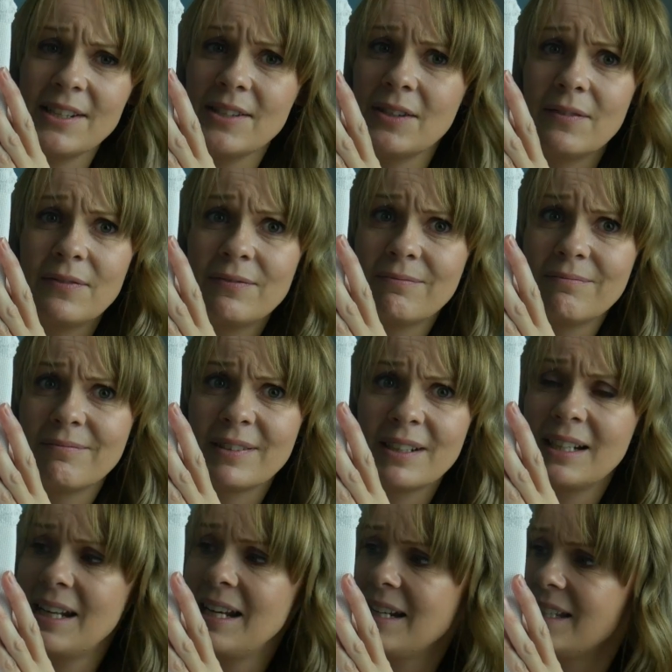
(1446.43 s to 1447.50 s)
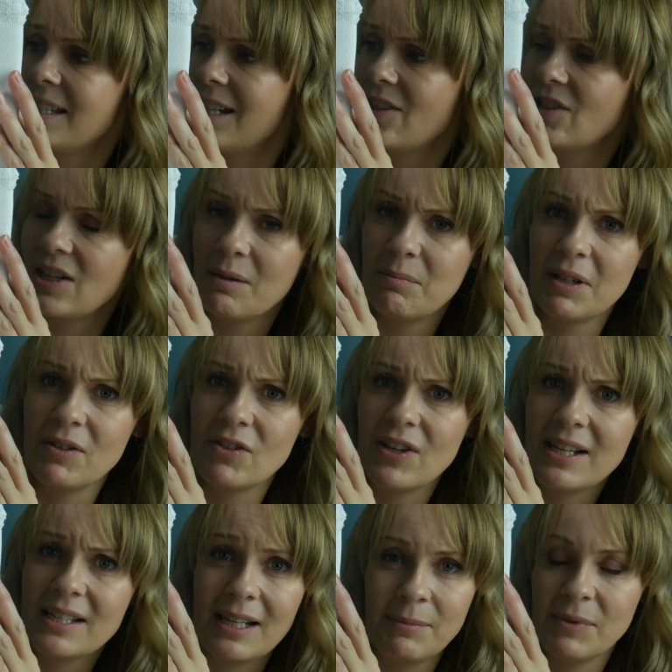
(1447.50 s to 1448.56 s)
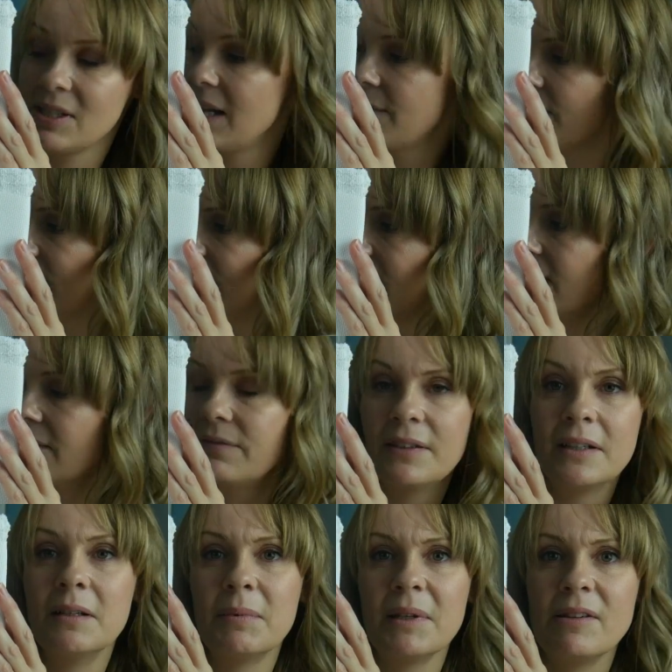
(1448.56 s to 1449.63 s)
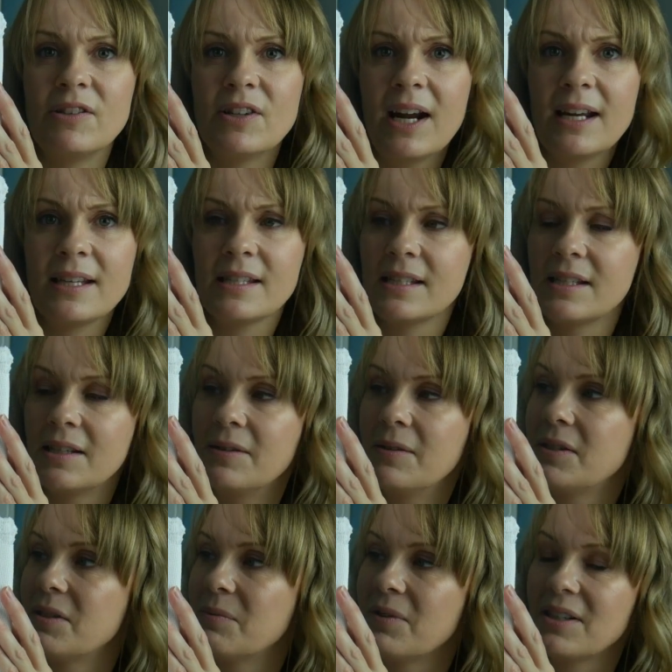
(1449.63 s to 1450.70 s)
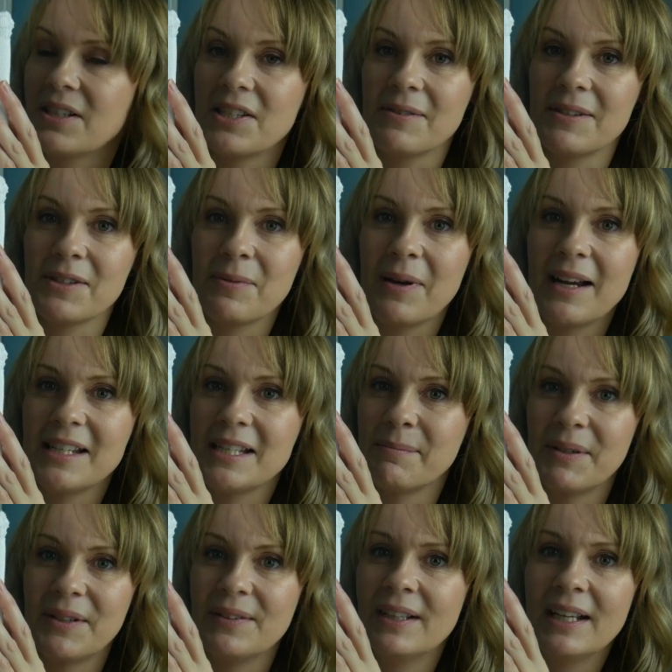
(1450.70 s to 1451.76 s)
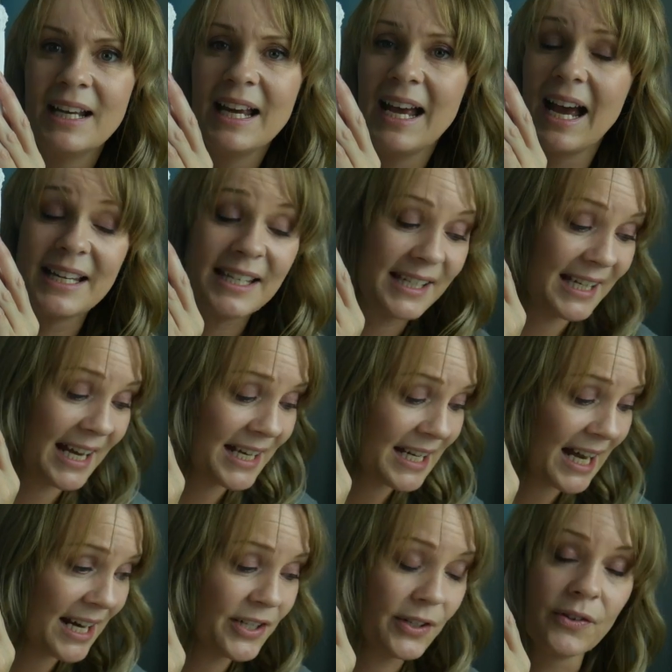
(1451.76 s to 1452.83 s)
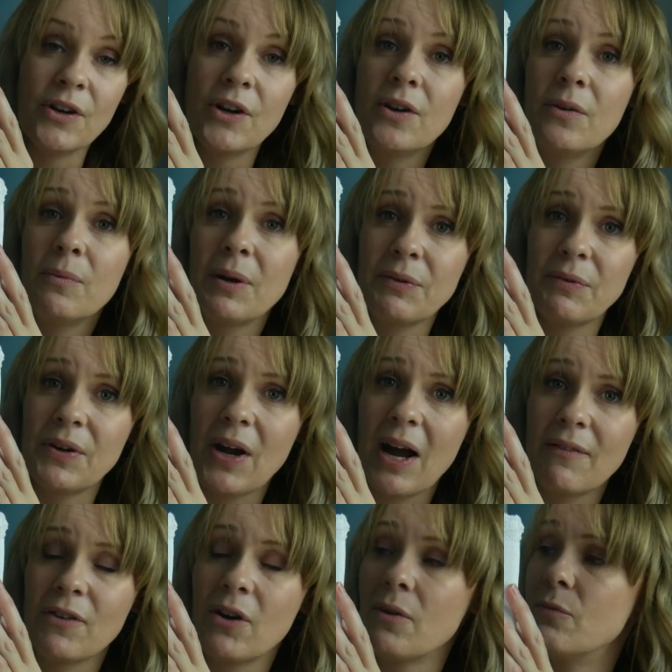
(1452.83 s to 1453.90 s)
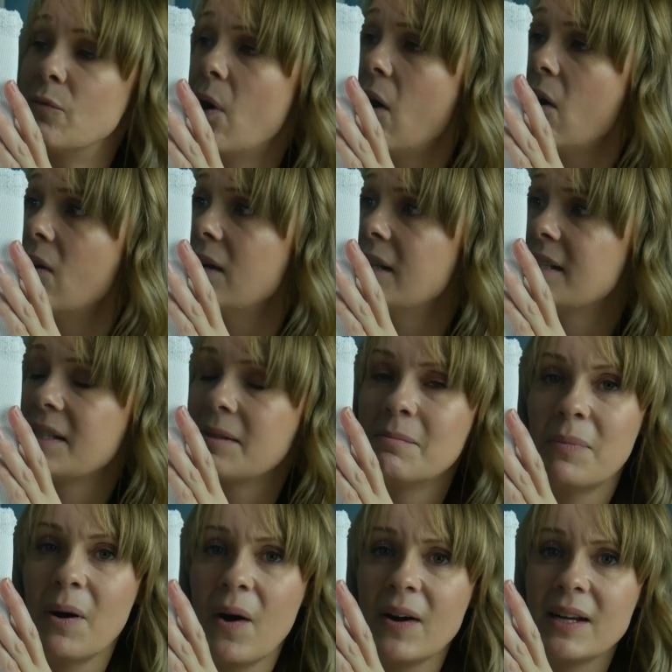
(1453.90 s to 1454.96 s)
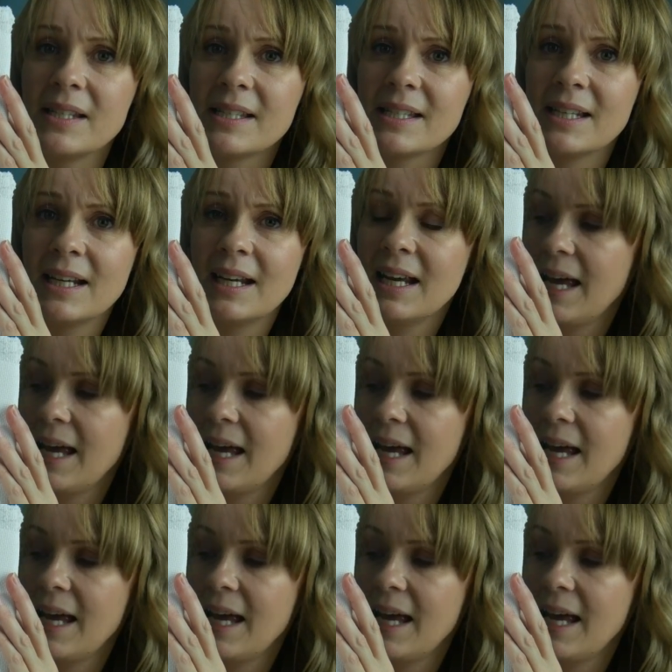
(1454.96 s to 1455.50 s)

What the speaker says: So I've clearly stitched her blue dress. I must have a thing for her blue dress to want to do it twice, but as I said, I don't know whether or not I've gone wrong at some point.